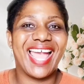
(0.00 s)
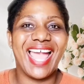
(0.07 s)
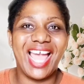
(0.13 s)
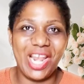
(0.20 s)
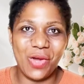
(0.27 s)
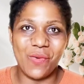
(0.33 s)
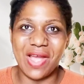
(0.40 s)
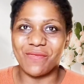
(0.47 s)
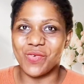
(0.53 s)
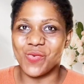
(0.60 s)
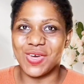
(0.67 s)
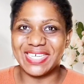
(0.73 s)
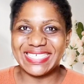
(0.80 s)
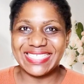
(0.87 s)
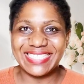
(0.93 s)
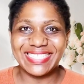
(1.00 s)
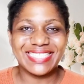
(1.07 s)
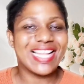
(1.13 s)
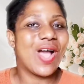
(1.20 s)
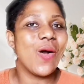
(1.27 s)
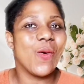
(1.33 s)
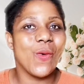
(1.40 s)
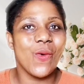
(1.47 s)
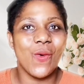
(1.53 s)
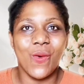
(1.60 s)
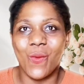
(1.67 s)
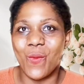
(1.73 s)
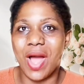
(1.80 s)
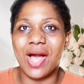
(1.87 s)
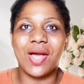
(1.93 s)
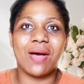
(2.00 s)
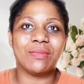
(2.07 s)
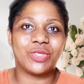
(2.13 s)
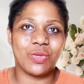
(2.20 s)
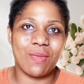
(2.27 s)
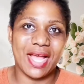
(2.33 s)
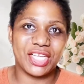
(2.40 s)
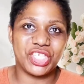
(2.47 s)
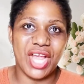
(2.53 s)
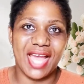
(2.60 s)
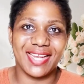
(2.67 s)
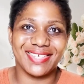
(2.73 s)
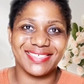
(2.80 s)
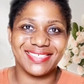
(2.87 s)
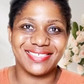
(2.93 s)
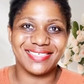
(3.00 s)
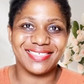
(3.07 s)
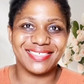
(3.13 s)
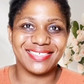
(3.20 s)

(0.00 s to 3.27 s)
Hello everyone, welcome to my channel.